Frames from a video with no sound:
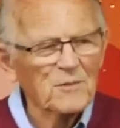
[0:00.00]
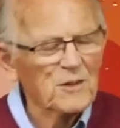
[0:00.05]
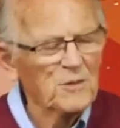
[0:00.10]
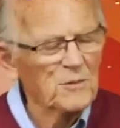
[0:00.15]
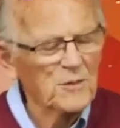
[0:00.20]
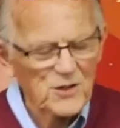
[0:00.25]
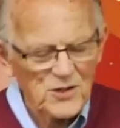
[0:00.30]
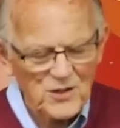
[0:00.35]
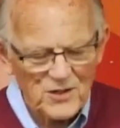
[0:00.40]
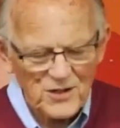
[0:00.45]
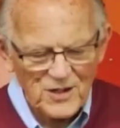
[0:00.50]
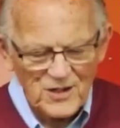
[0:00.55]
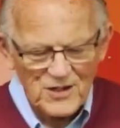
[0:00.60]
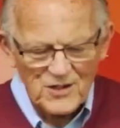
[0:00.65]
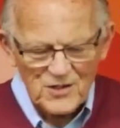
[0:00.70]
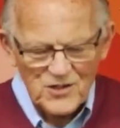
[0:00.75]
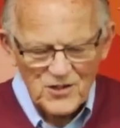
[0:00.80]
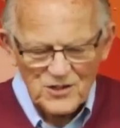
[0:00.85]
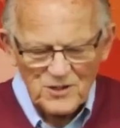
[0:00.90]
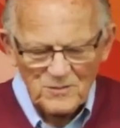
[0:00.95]
commissioning a
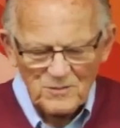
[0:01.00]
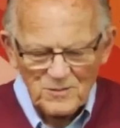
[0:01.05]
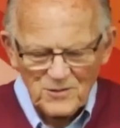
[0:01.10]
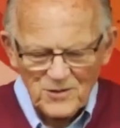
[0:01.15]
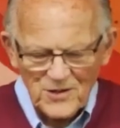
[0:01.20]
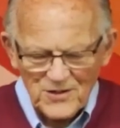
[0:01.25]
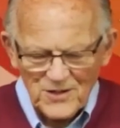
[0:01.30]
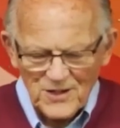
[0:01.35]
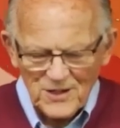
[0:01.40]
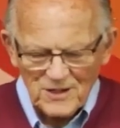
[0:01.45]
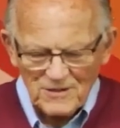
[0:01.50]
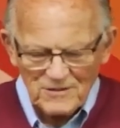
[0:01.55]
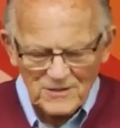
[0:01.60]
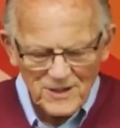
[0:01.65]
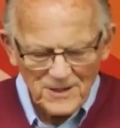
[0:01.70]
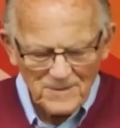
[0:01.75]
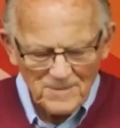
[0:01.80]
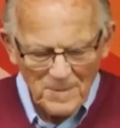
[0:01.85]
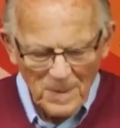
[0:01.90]
ship with the Navy.